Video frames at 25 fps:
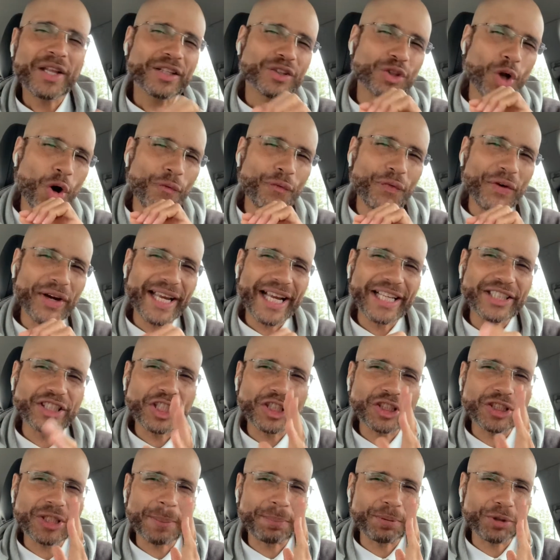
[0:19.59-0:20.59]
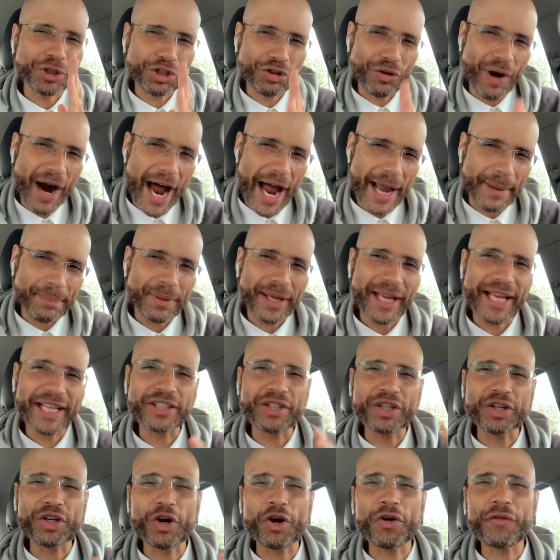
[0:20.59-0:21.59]
Don't forget to subscribe. Hit
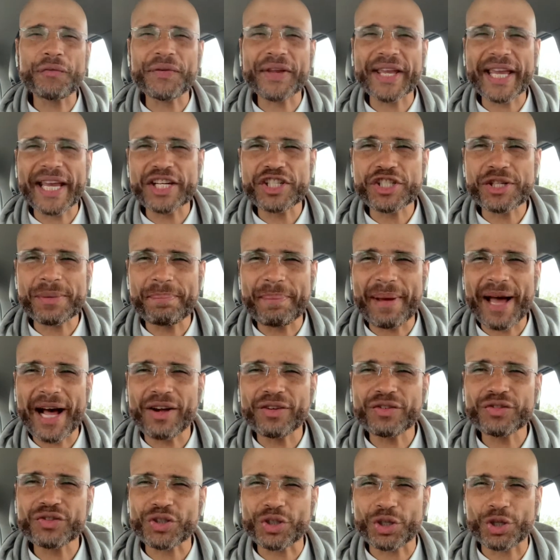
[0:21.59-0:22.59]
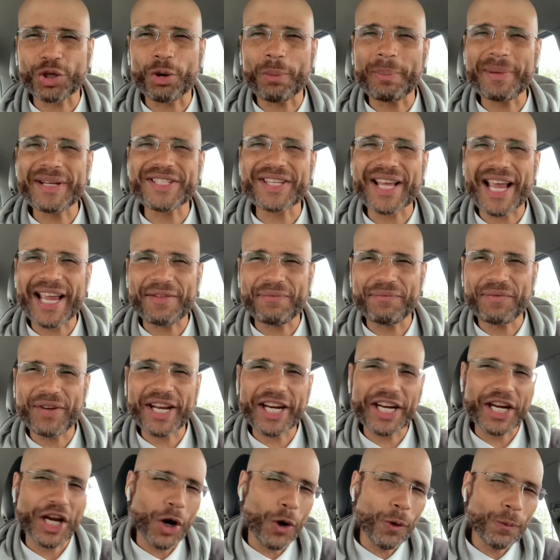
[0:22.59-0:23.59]
the notification bell so you don't miss a
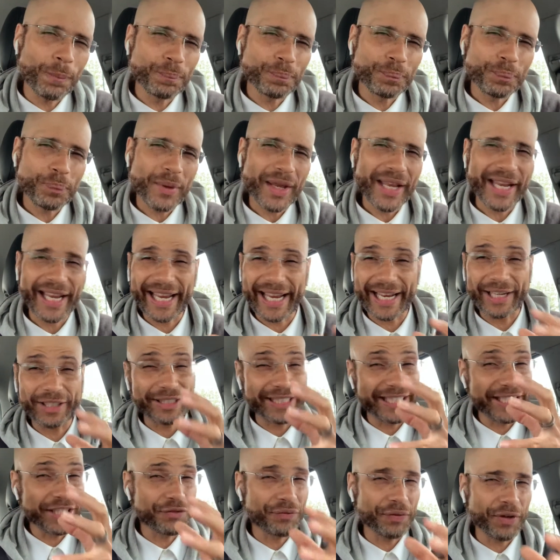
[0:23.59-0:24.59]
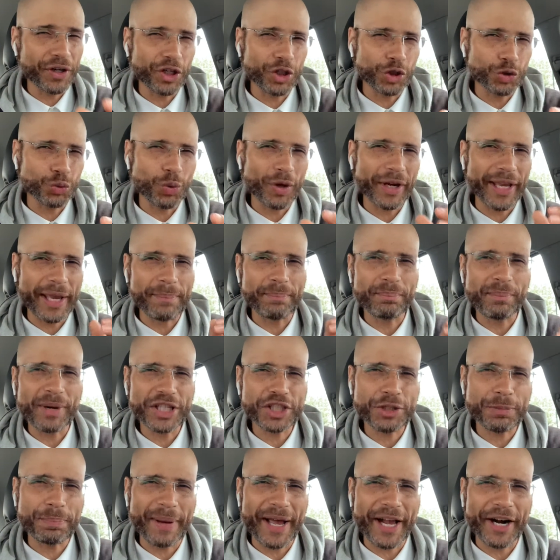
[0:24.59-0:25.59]
video, and these videos will get
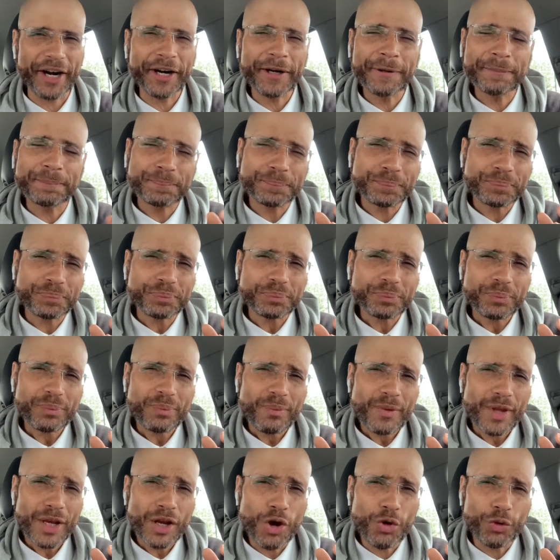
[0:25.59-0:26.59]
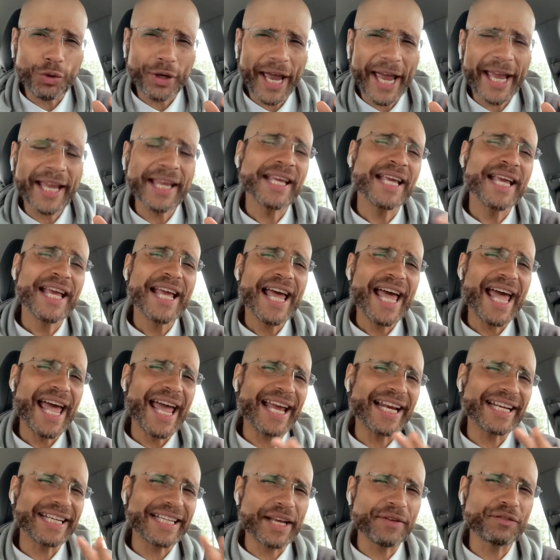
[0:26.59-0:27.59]
much better, okay?
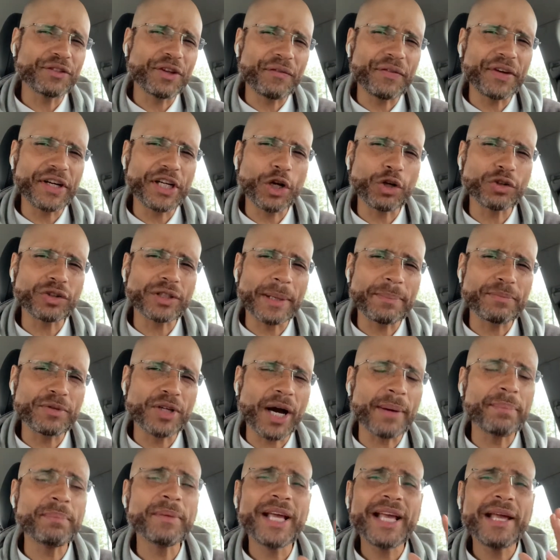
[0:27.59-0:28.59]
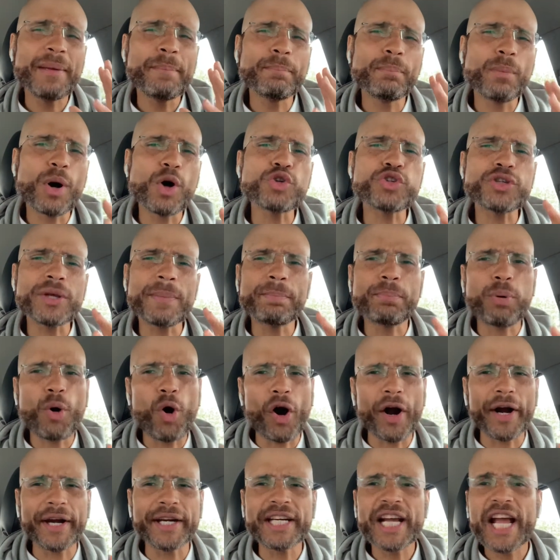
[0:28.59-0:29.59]
And give the video a thumbs up most
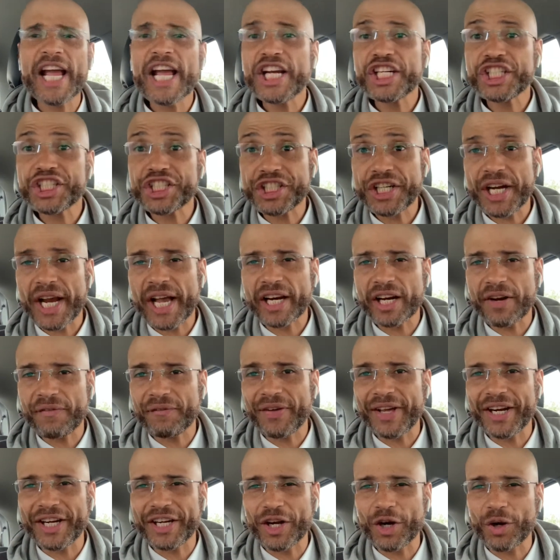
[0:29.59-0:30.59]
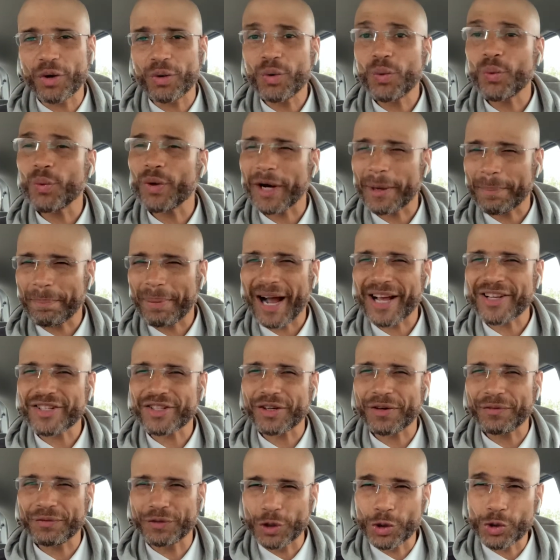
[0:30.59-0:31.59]
important, share the video with a
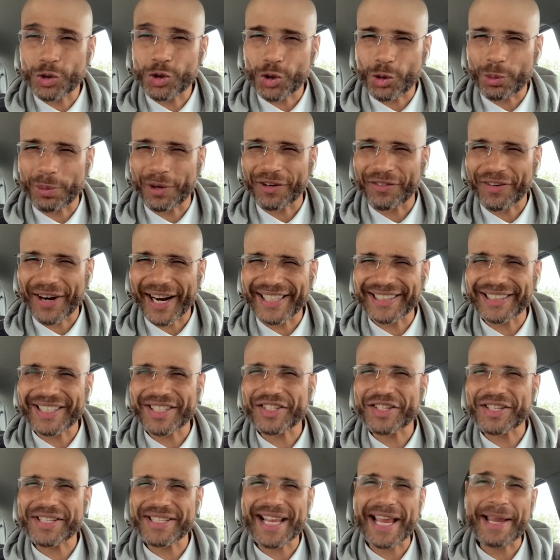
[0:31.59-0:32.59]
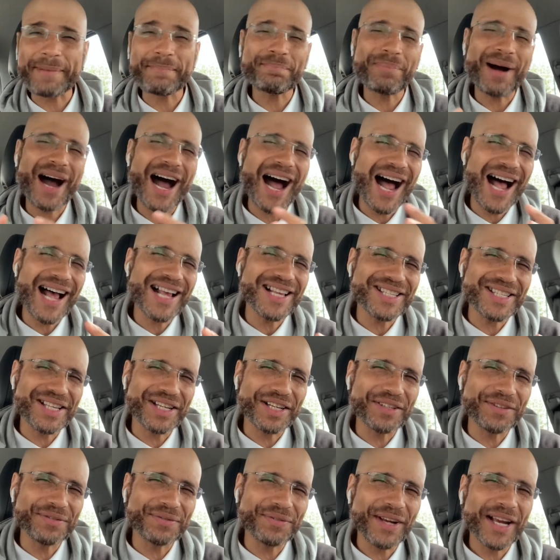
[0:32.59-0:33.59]
positive YouTuber, right? This is a
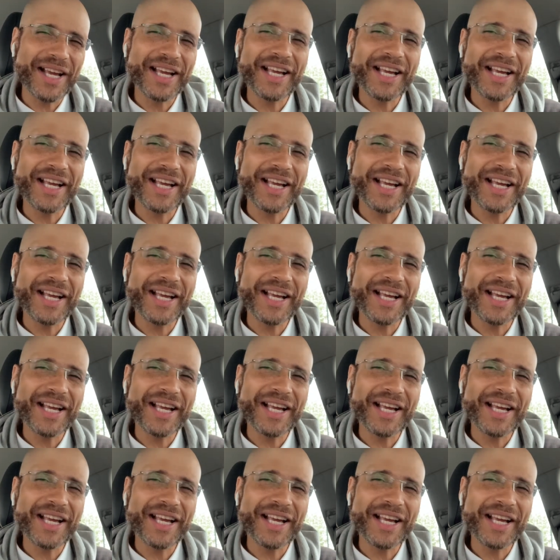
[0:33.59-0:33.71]
positive